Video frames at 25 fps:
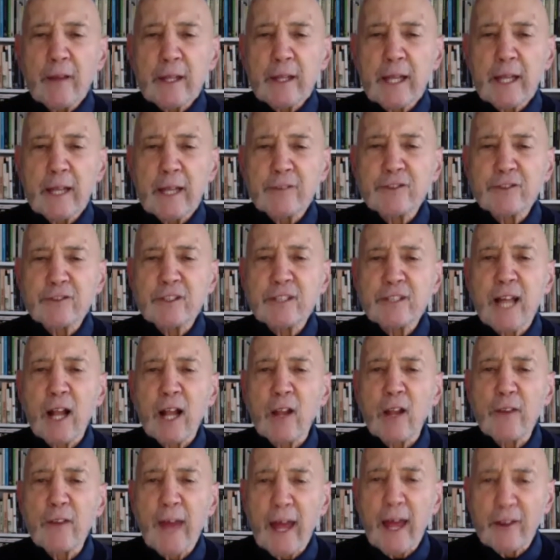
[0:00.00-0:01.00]
kids to
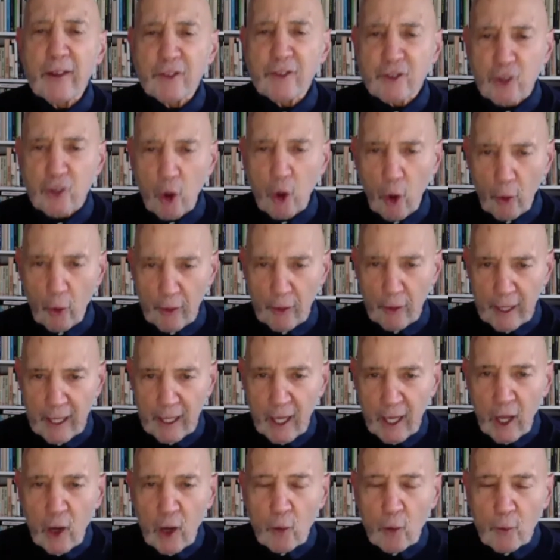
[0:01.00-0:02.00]
tell their story,
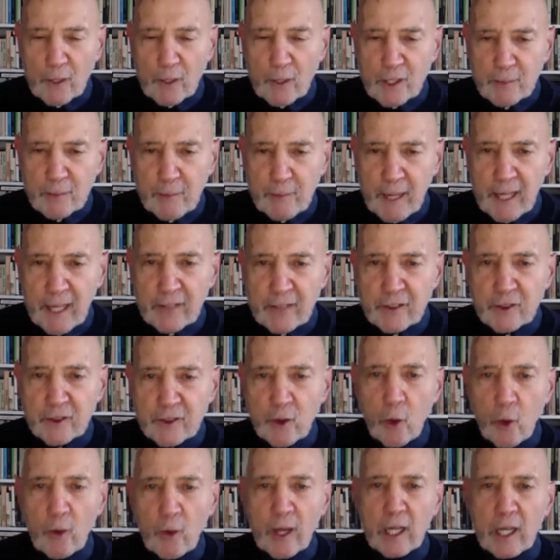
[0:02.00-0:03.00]
which means it's
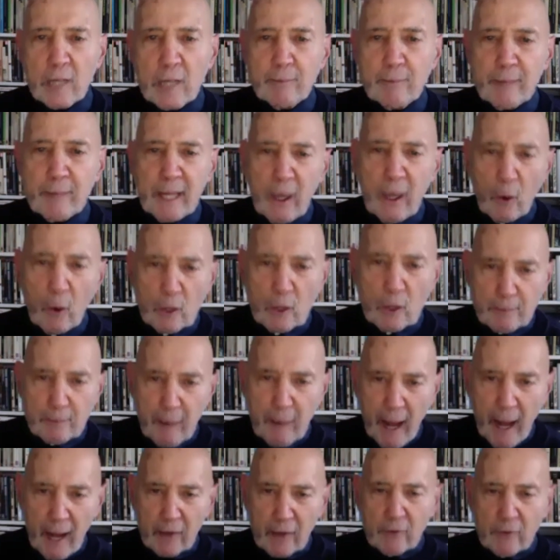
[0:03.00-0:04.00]
all going to be
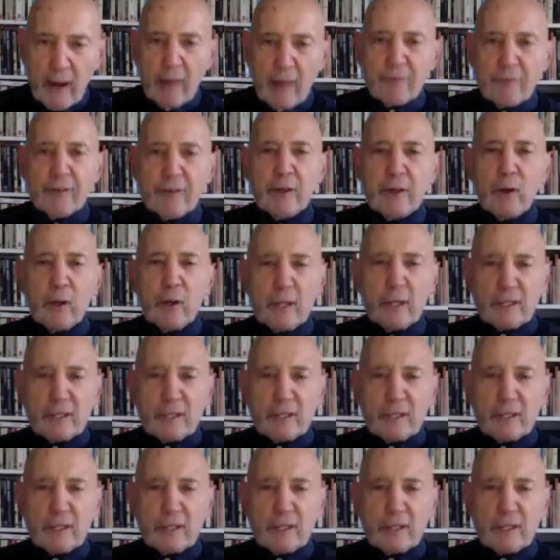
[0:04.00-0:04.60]
autobiographical